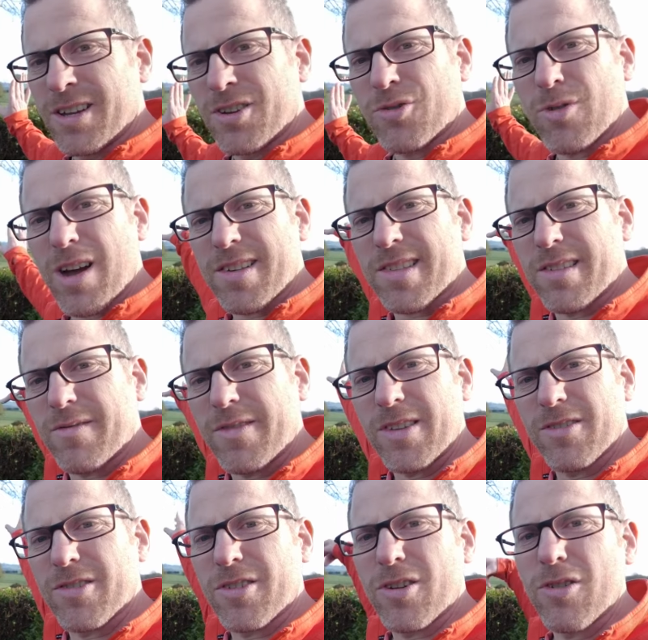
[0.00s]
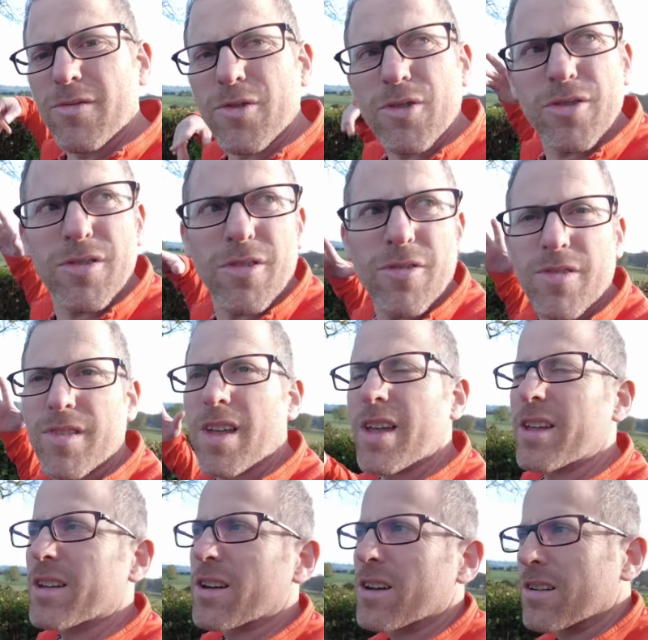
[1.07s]
across the field and over, there's
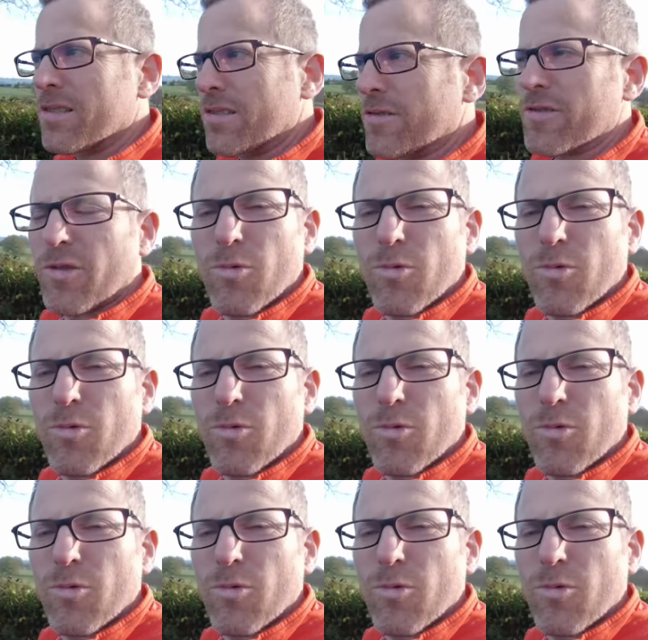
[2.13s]
a uh, there's a